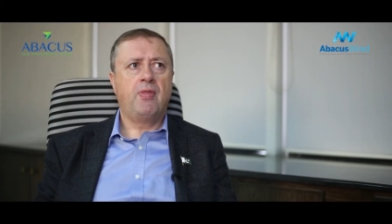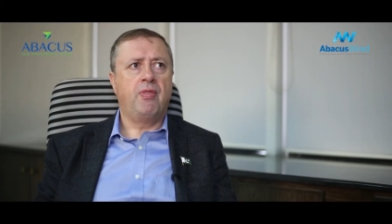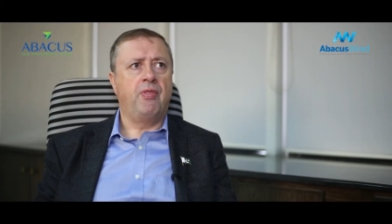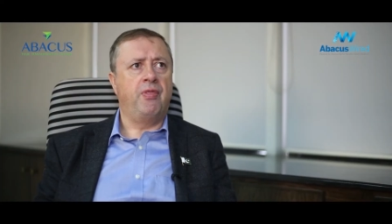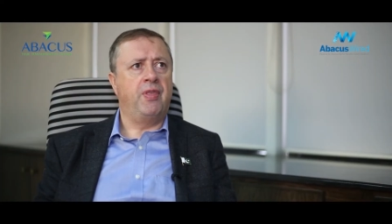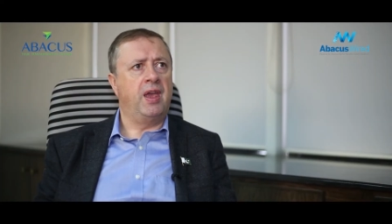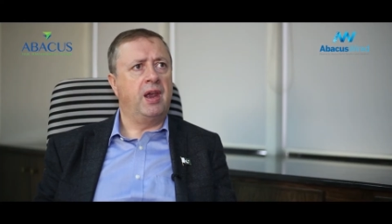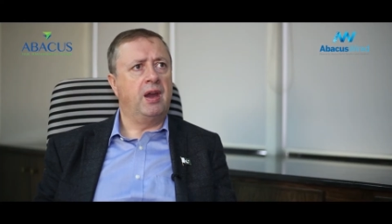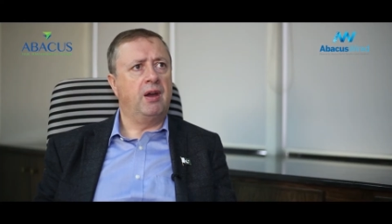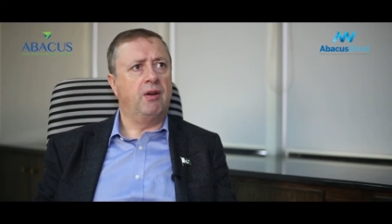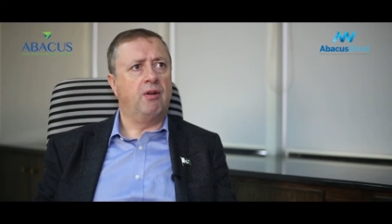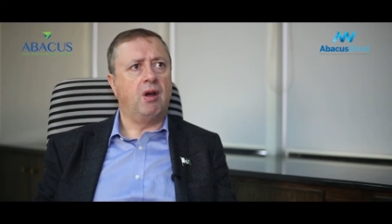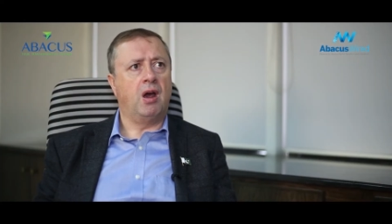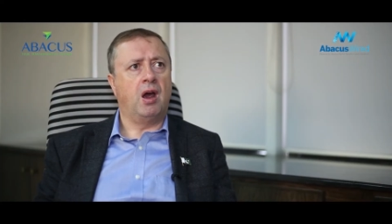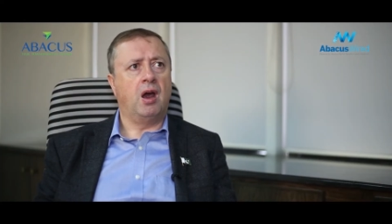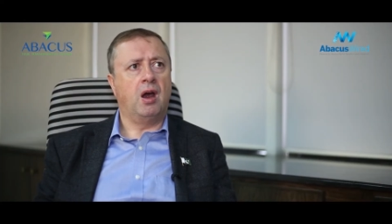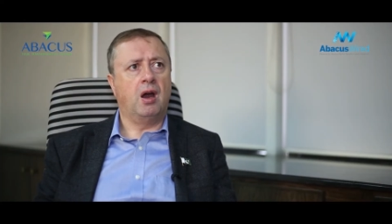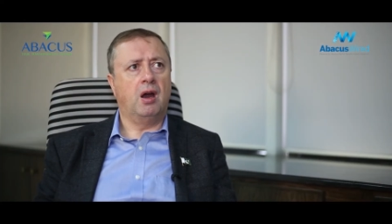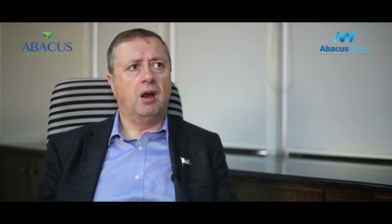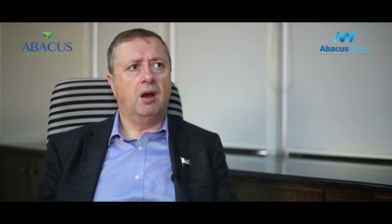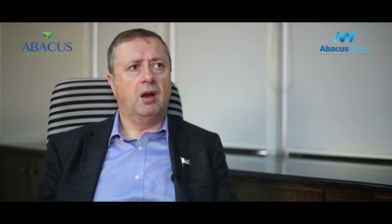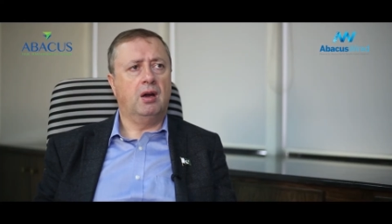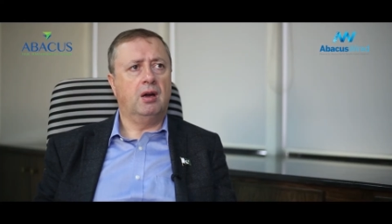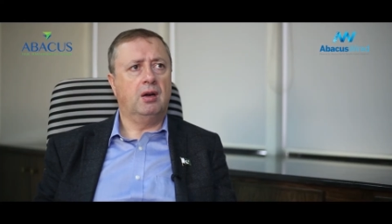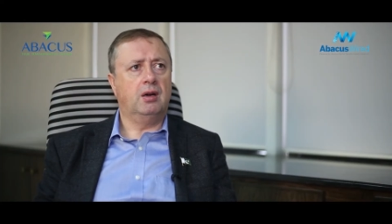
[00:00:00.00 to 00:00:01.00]
There
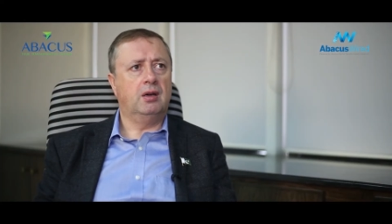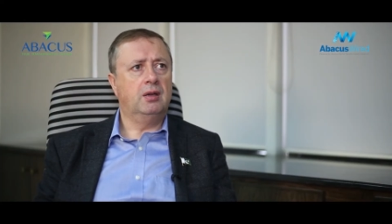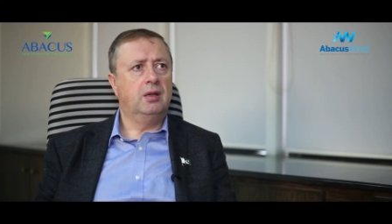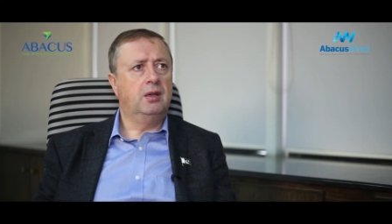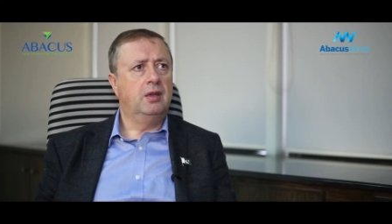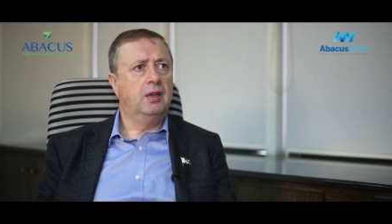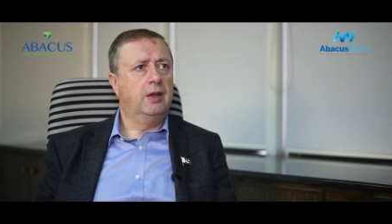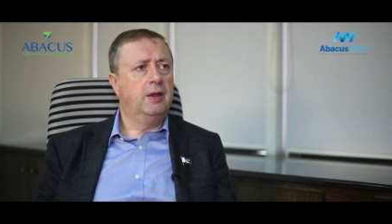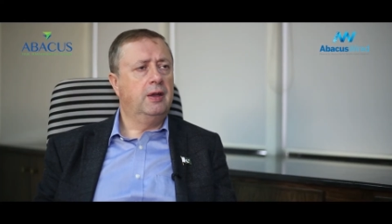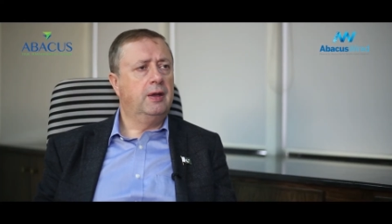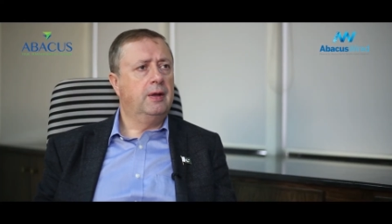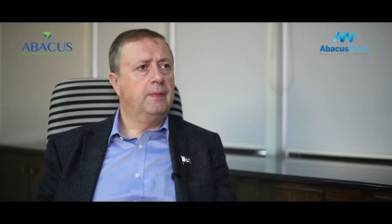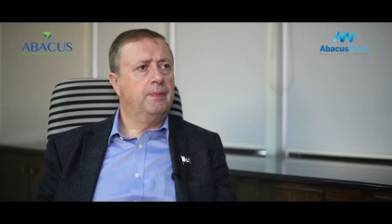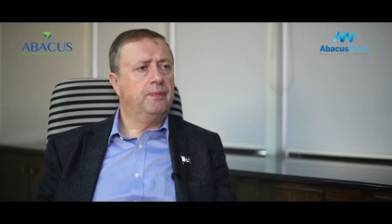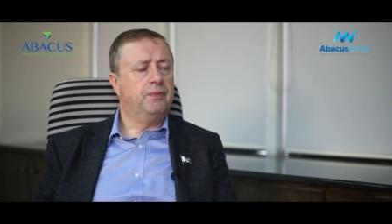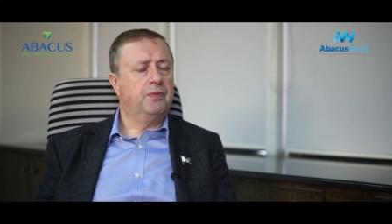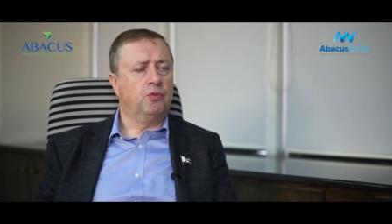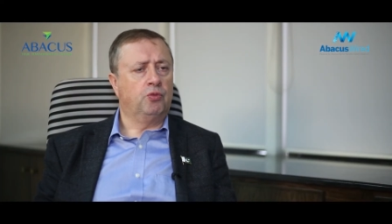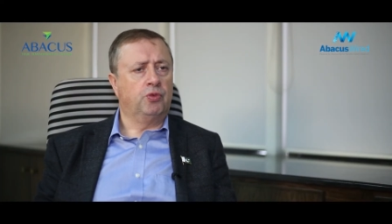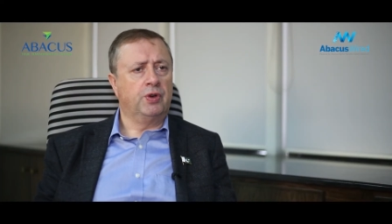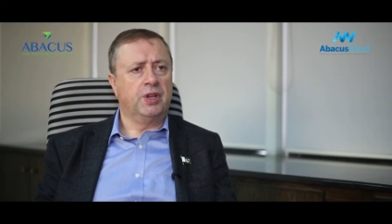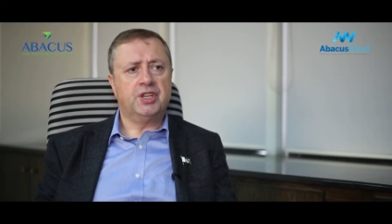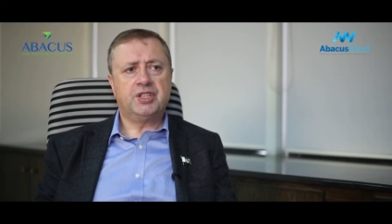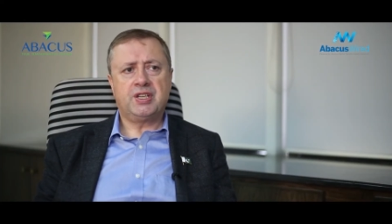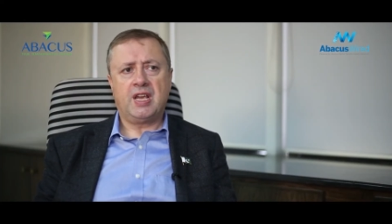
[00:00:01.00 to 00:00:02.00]
are
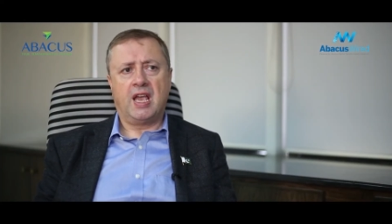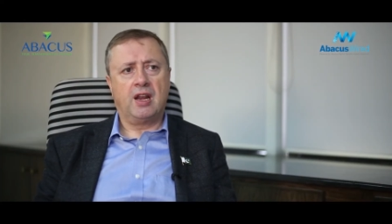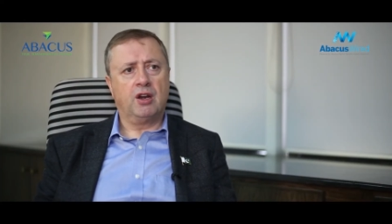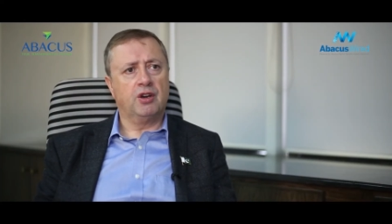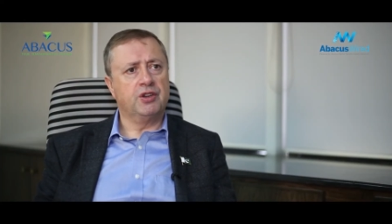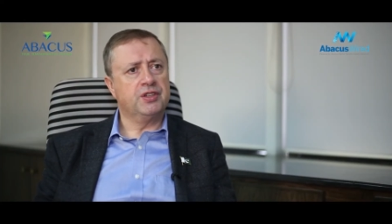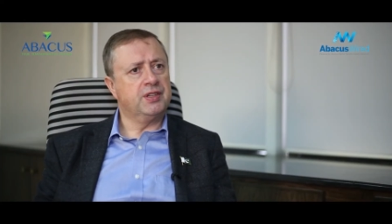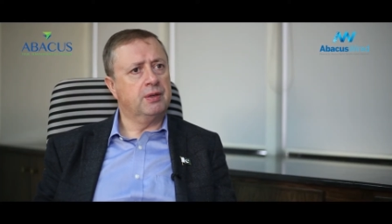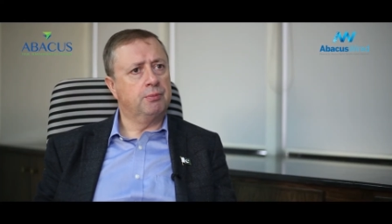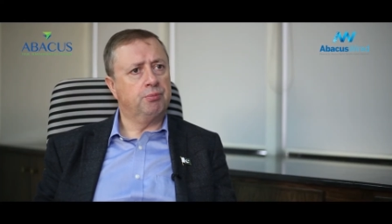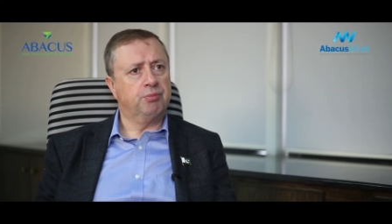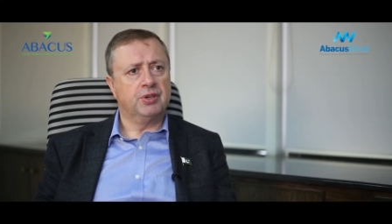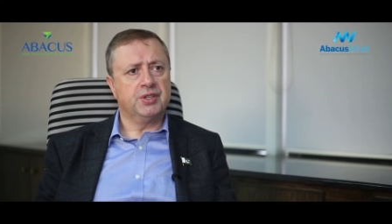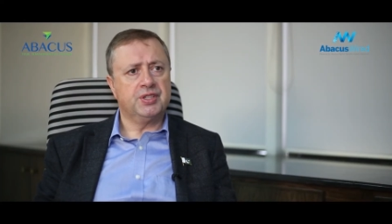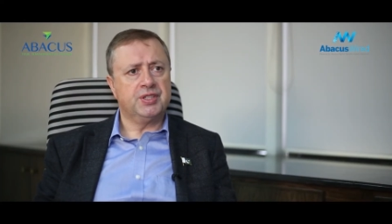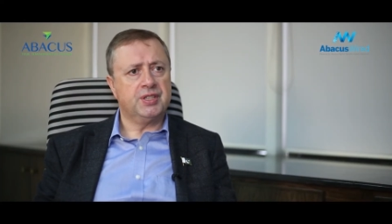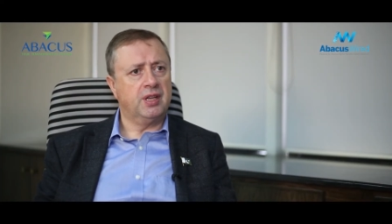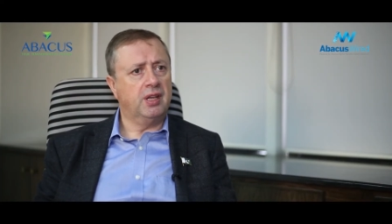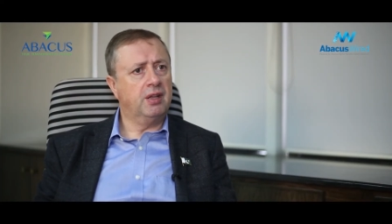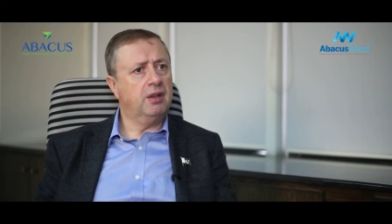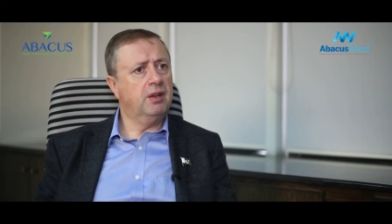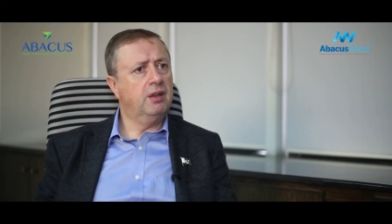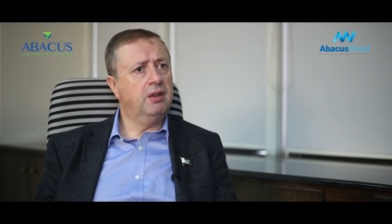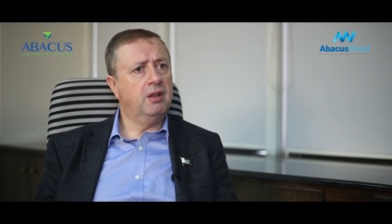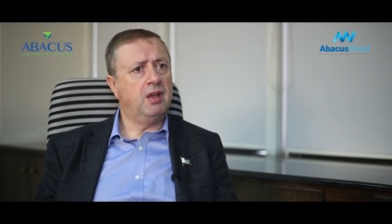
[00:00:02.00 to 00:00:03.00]
retailers in
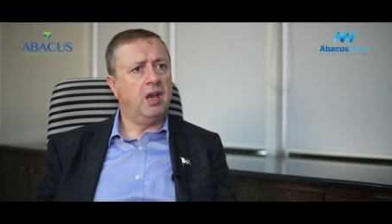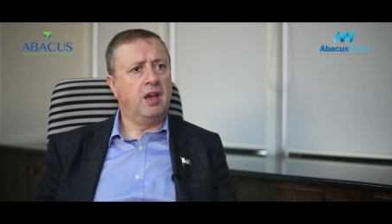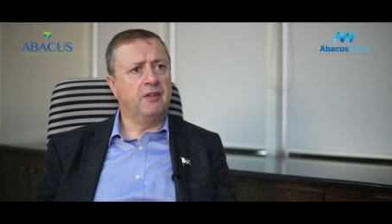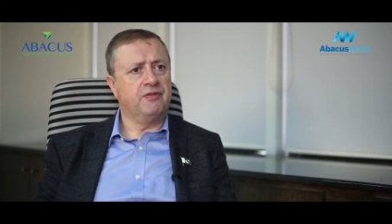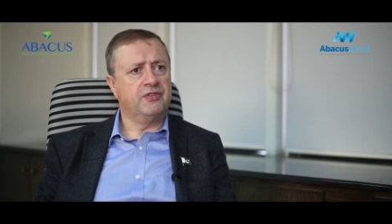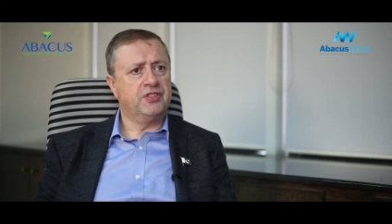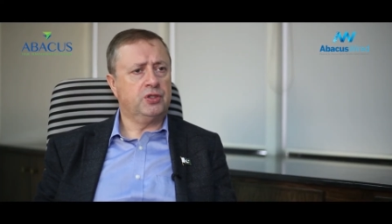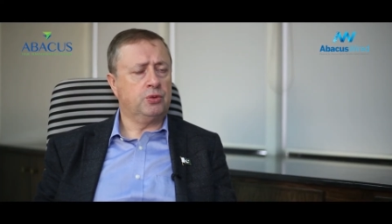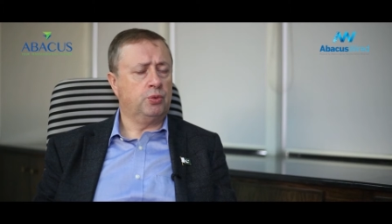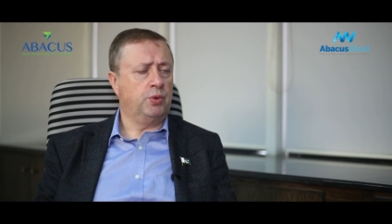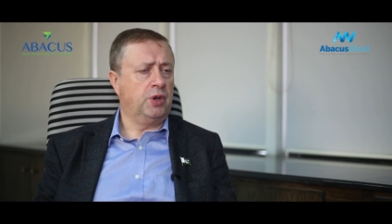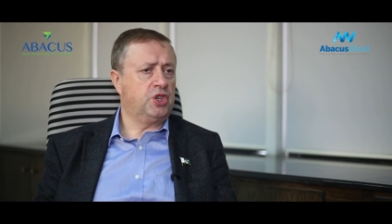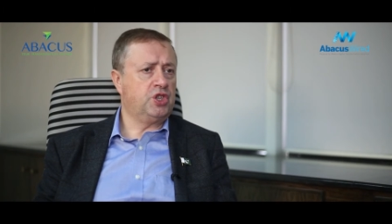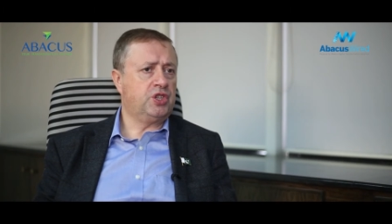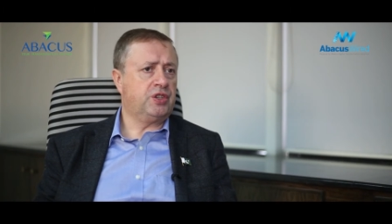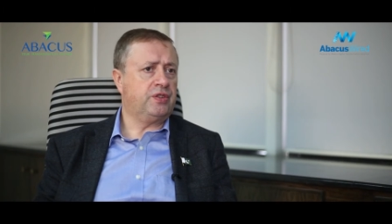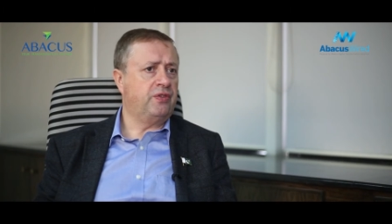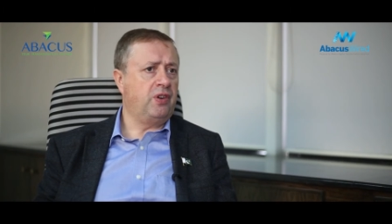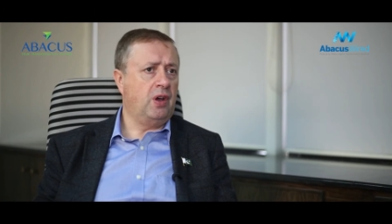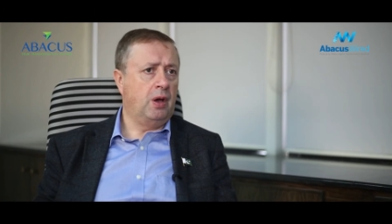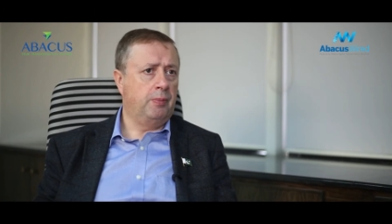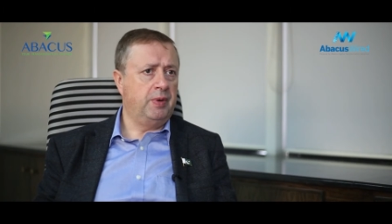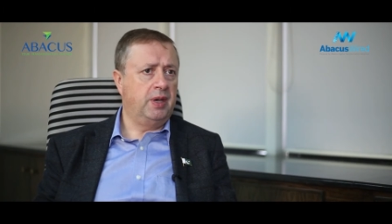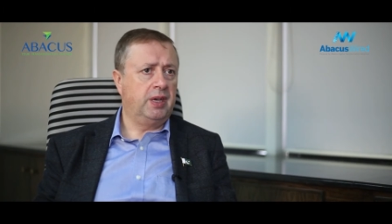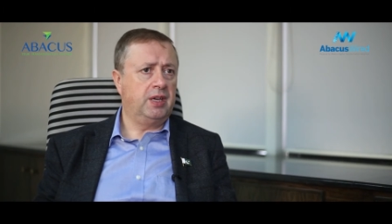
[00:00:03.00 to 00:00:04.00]
Brazil have switched
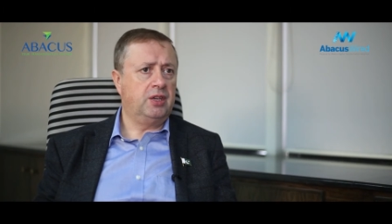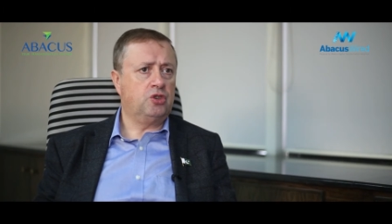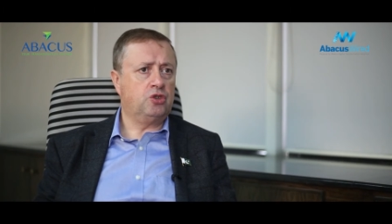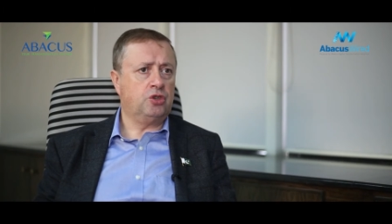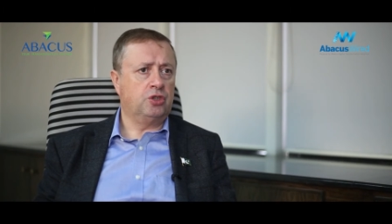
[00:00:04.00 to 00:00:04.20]
from a